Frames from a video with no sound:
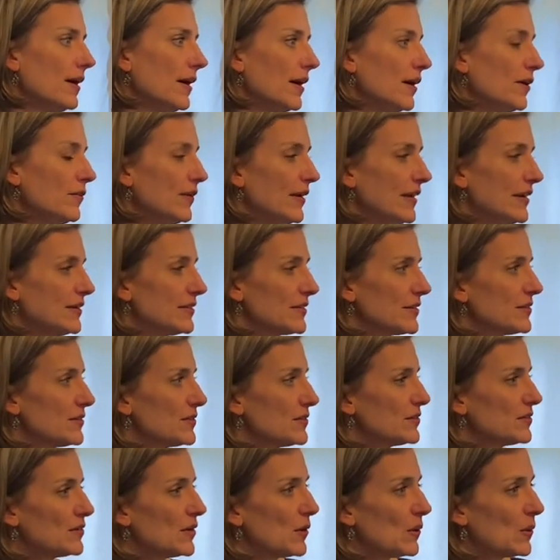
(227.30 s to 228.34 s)
All right,
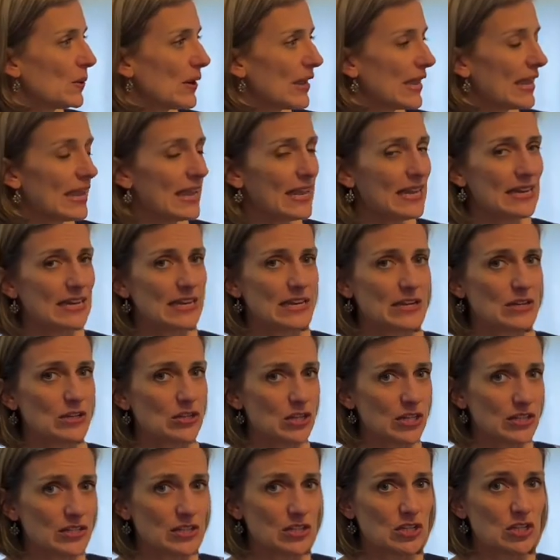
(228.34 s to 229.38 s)
so in
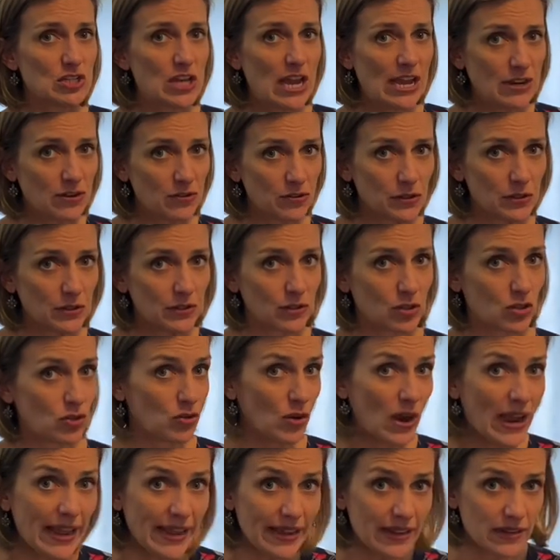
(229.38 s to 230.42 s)
just general
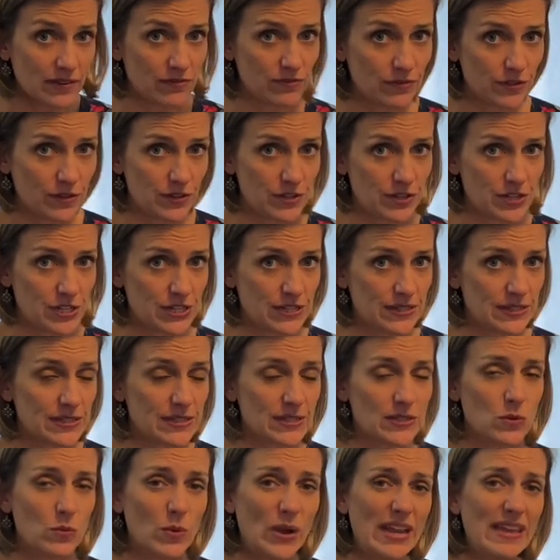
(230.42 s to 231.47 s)
triad inversions,
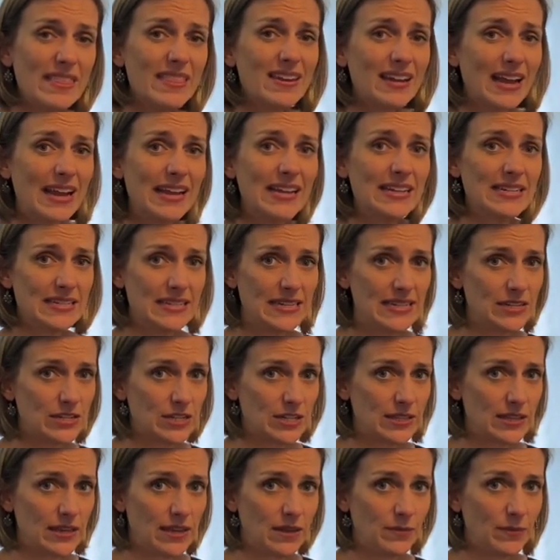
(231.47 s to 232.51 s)
the way that I teach
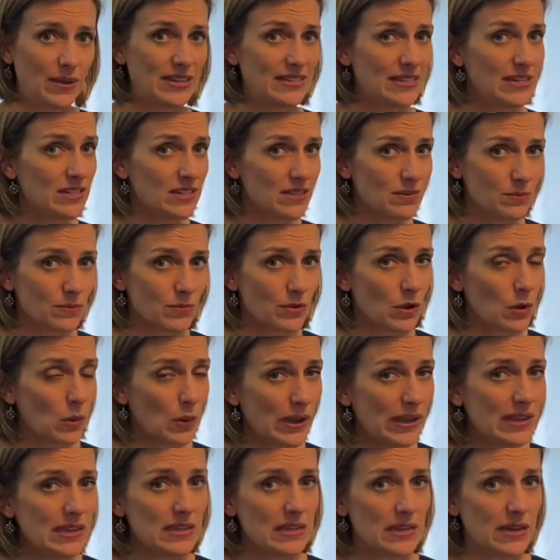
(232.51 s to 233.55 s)
them, I teach them
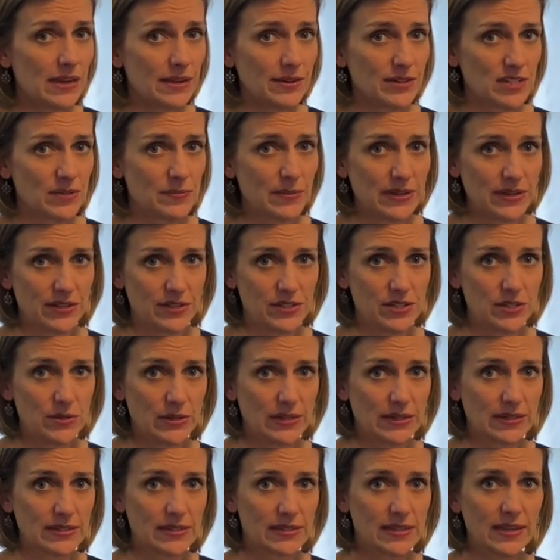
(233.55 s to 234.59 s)
quite young to my
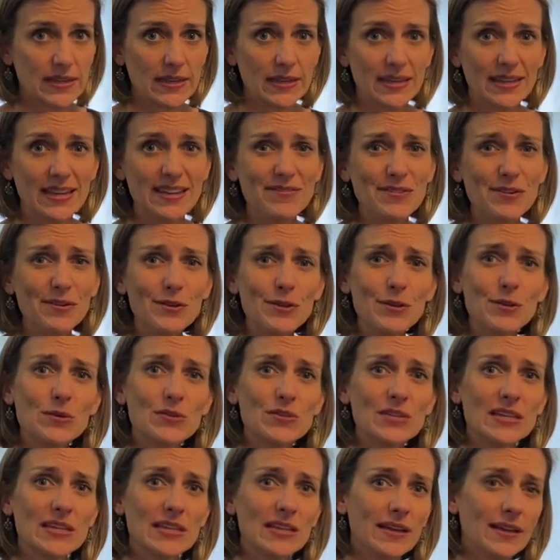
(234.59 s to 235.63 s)
students. If you're
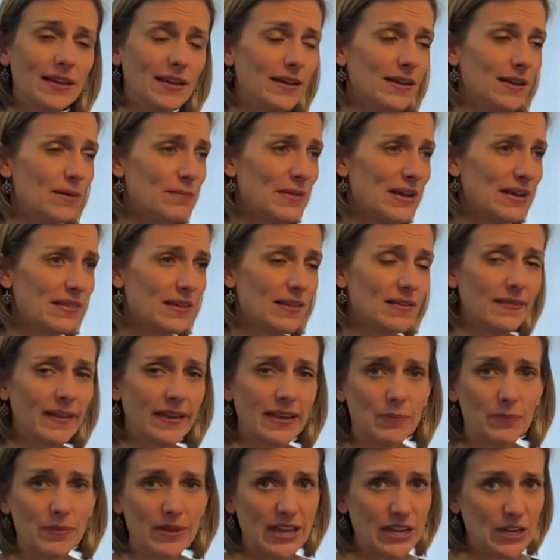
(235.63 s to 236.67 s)
using a method
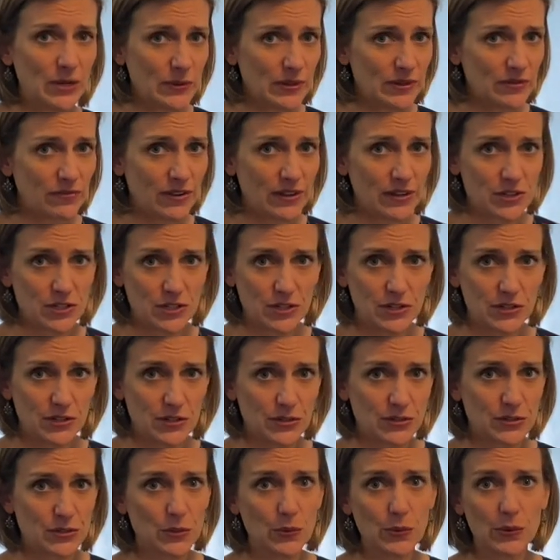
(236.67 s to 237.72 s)
like Piano
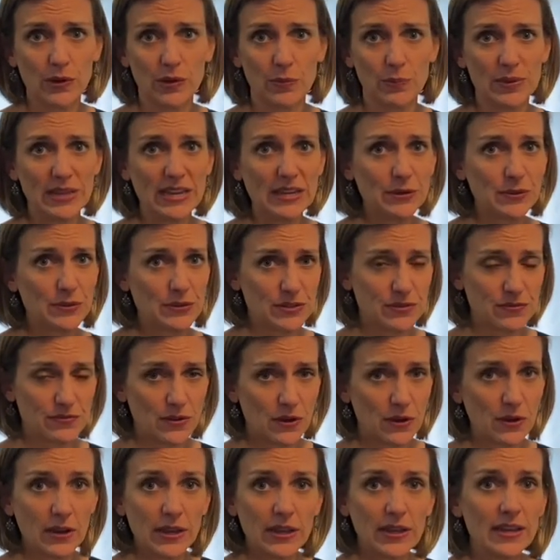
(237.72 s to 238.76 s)
Adventures or Piano
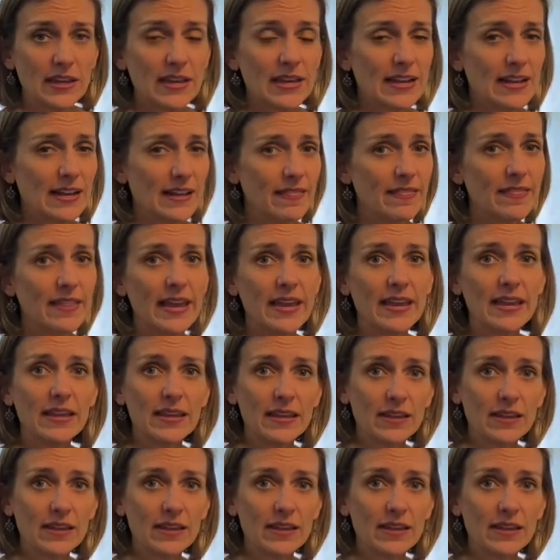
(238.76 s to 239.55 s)
Safari, they